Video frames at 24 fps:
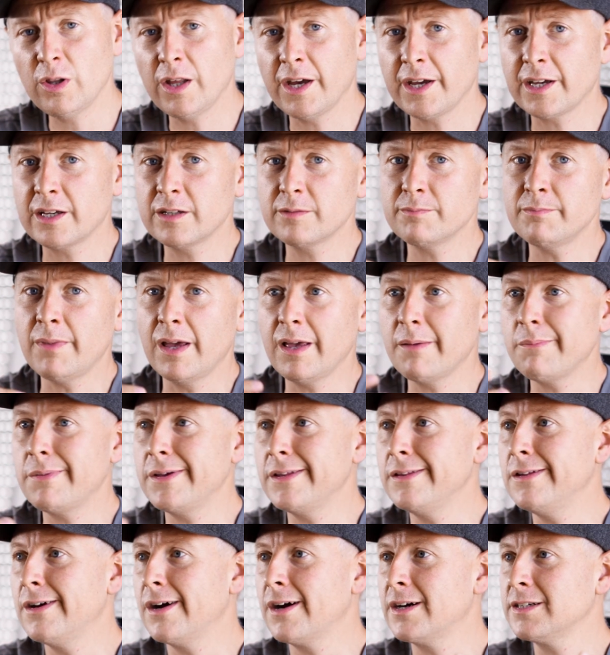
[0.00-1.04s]
like
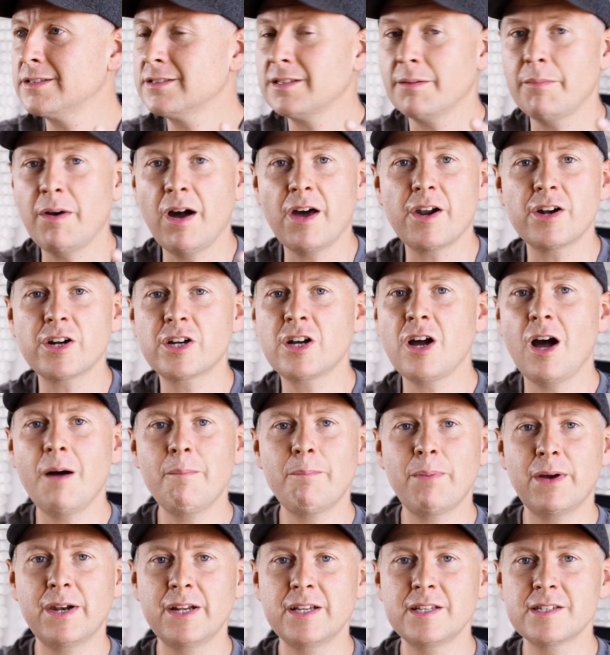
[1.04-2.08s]
maybe there are some other
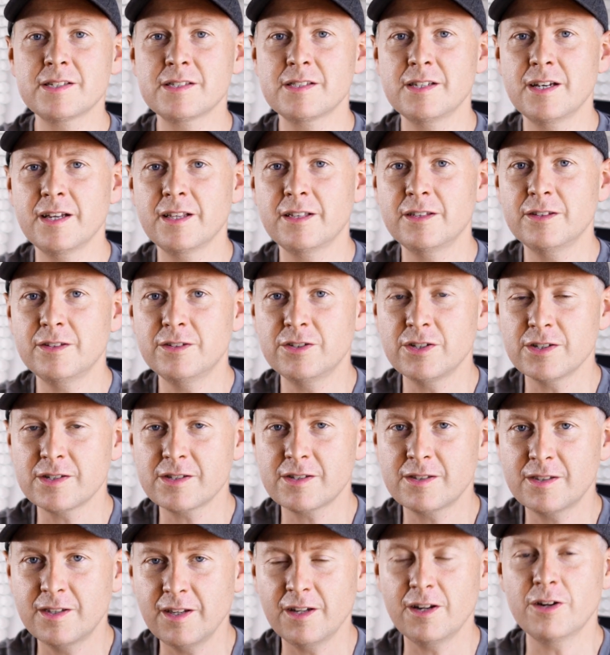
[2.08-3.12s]
companies that
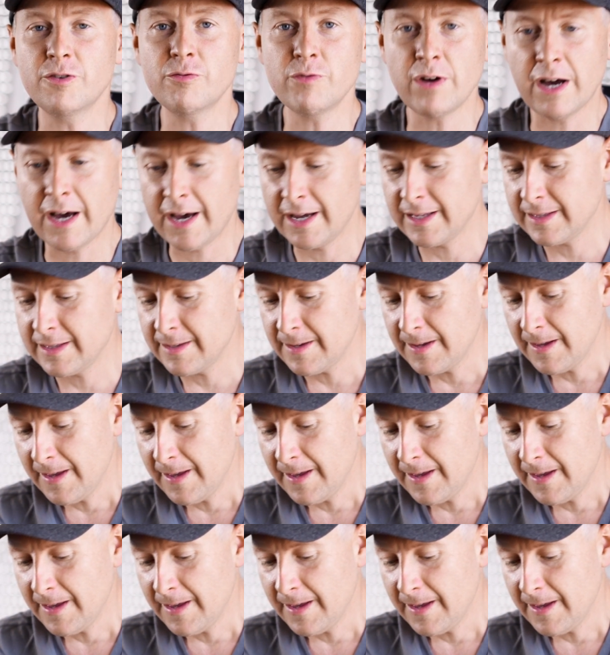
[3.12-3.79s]
just did it right.